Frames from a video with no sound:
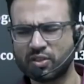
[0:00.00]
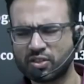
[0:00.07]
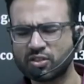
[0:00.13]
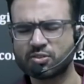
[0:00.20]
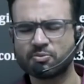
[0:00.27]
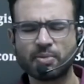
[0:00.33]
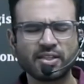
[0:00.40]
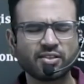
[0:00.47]

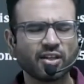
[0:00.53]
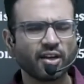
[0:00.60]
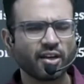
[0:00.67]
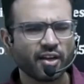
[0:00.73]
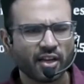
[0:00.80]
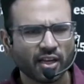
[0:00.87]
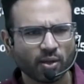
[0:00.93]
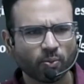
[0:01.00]
is basically
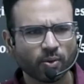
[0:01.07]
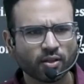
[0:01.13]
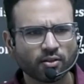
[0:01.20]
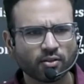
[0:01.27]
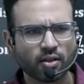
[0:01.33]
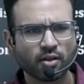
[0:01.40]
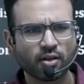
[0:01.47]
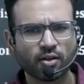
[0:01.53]
dealing with
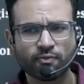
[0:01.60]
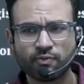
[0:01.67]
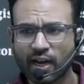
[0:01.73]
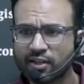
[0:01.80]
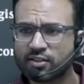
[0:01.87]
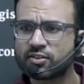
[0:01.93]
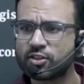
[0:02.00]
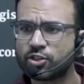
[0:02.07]
the
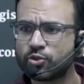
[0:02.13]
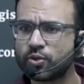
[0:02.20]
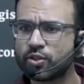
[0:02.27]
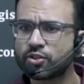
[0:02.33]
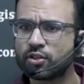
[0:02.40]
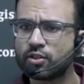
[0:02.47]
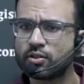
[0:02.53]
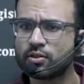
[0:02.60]
flood
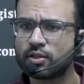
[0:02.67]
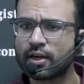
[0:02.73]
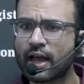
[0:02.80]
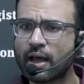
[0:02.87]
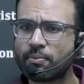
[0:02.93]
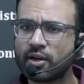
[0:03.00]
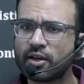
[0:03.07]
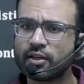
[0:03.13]
situation that
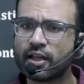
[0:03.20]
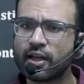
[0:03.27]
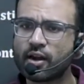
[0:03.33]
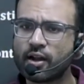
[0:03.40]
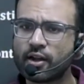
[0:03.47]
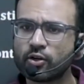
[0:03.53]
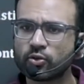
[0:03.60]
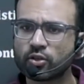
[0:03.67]
happened in
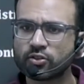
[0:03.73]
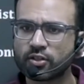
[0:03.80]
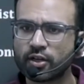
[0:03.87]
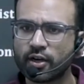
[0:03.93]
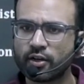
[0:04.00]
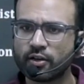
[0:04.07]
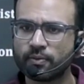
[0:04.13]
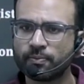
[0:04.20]
Kerala in
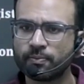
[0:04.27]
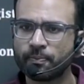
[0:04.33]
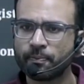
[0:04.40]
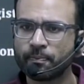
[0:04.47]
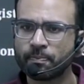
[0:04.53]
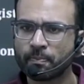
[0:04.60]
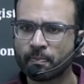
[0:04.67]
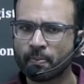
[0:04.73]
2018.
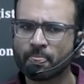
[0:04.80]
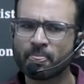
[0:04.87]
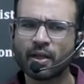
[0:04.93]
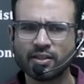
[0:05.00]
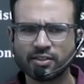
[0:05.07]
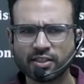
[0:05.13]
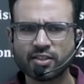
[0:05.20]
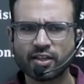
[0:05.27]

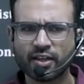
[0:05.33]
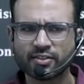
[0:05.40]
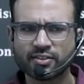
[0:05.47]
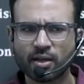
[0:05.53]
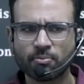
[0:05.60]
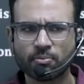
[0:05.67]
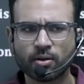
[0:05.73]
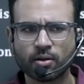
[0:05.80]
Just an
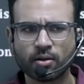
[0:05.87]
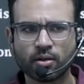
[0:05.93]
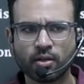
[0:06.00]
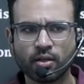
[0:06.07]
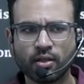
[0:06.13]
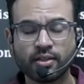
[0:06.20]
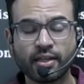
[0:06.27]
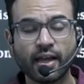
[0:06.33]
example.
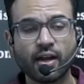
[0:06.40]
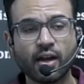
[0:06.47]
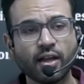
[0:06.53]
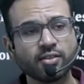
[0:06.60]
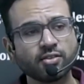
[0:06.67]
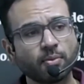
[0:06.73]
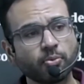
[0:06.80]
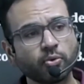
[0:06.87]
Kerala
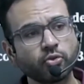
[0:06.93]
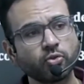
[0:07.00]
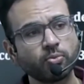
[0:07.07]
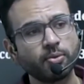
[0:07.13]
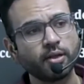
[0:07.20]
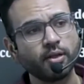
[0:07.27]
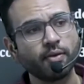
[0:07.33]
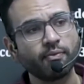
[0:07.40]
is supposed to
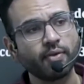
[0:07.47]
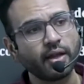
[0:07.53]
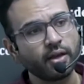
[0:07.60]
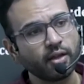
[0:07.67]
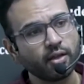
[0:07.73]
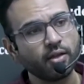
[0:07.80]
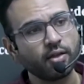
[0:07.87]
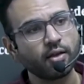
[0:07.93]
be a
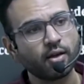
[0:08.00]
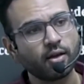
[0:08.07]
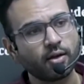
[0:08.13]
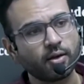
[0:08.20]
very